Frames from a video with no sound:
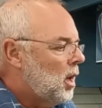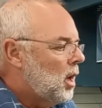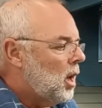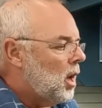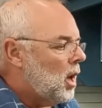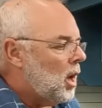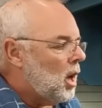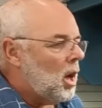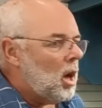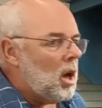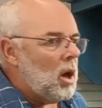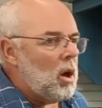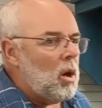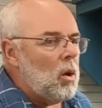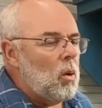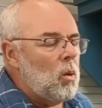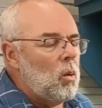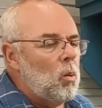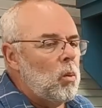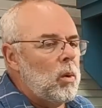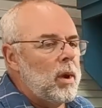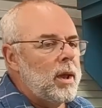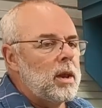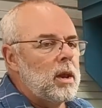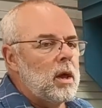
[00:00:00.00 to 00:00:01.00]

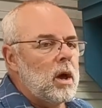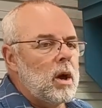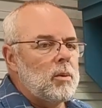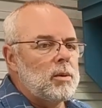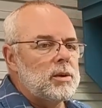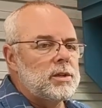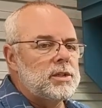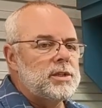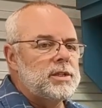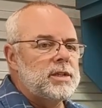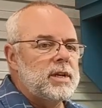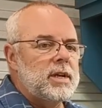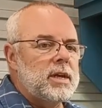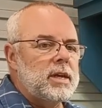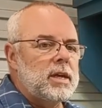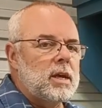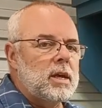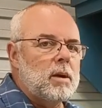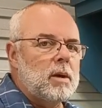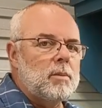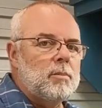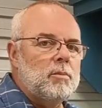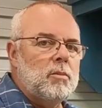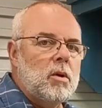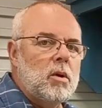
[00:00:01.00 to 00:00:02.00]
When I was setting
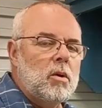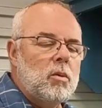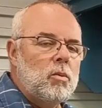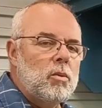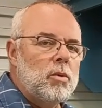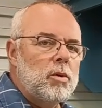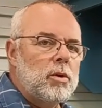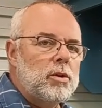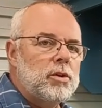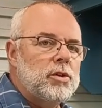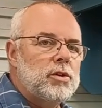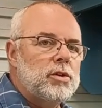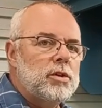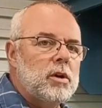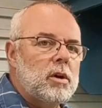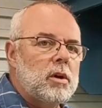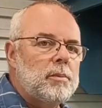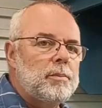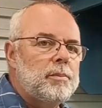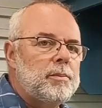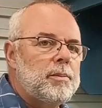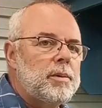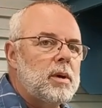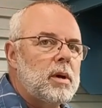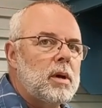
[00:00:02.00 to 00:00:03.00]
up my
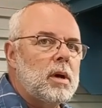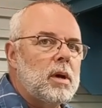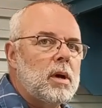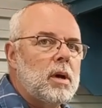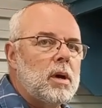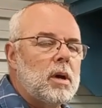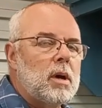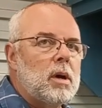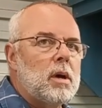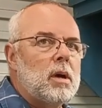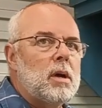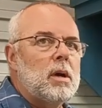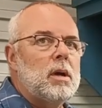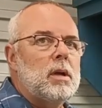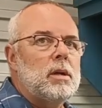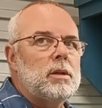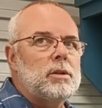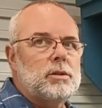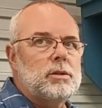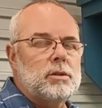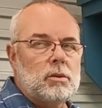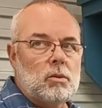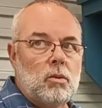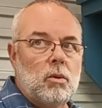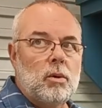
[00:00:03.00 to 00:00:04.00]
workshop,
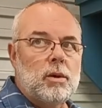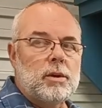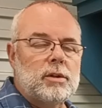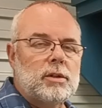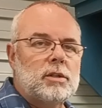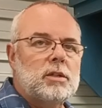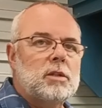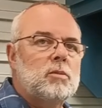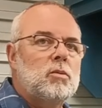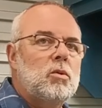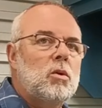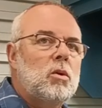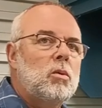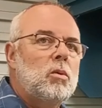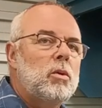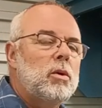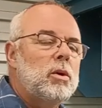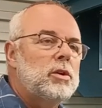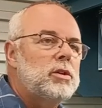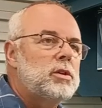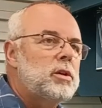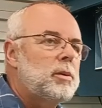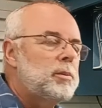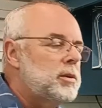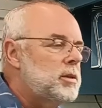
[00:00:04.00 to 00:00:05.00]
it's quite a small
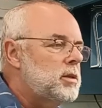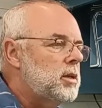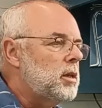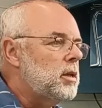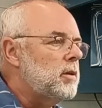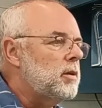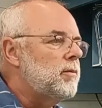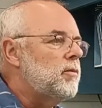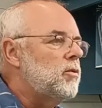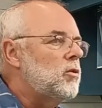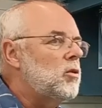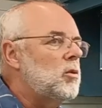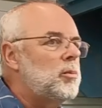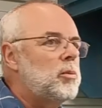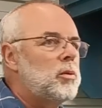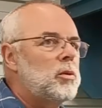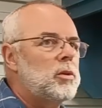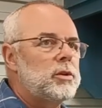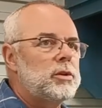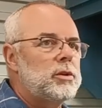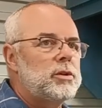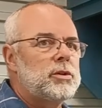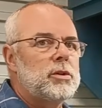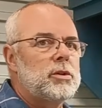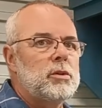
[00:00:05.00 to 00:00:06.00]
workshop. It's only
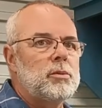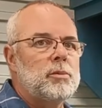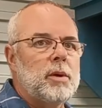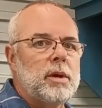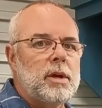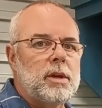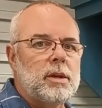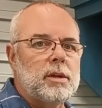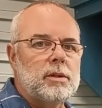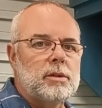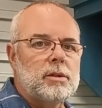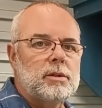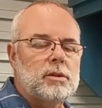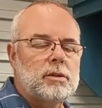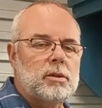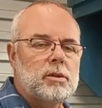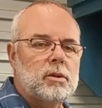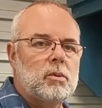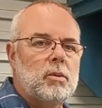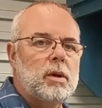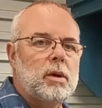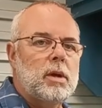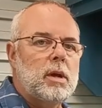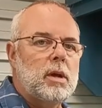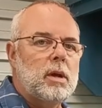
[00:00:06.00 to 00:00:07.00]
4.2 metres
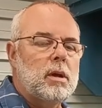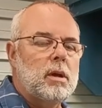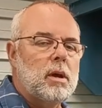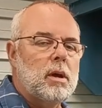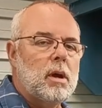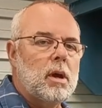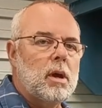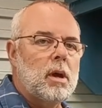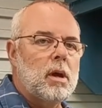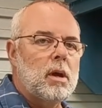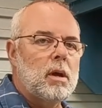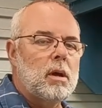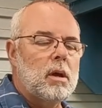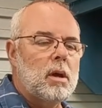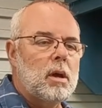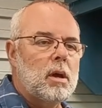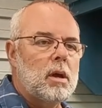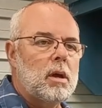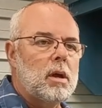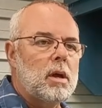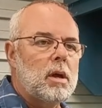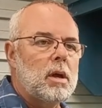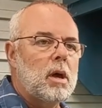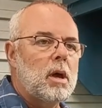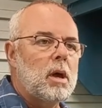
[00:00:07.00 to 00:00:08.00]
square
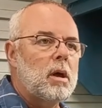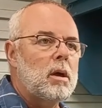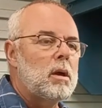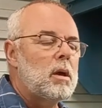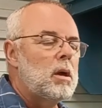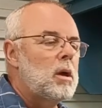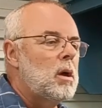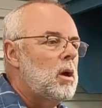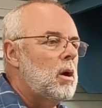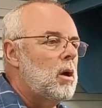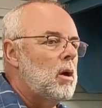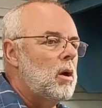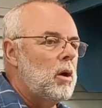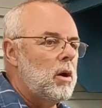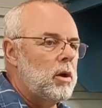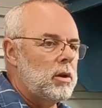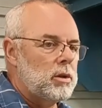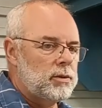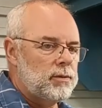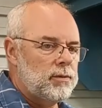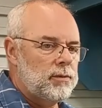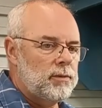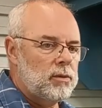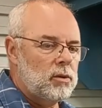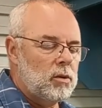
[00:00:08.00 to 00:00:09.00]
on
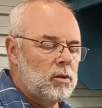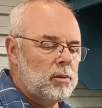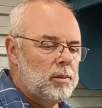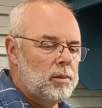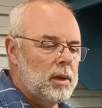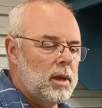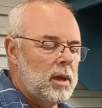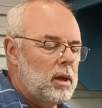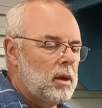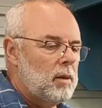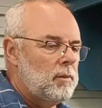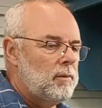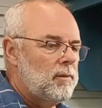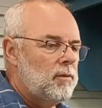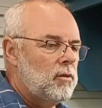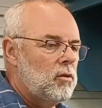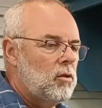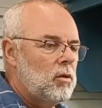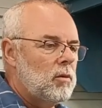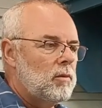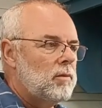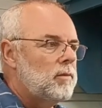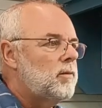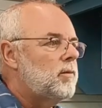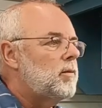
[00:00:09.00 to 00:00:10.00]
its floor
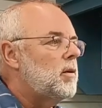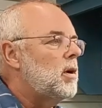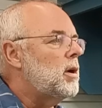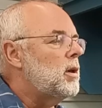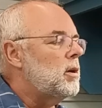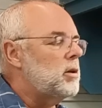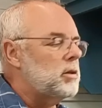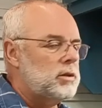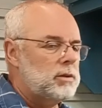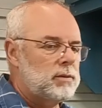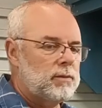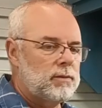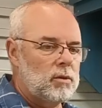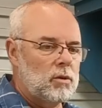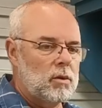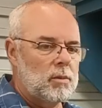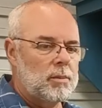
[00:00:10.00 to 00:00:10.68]
base.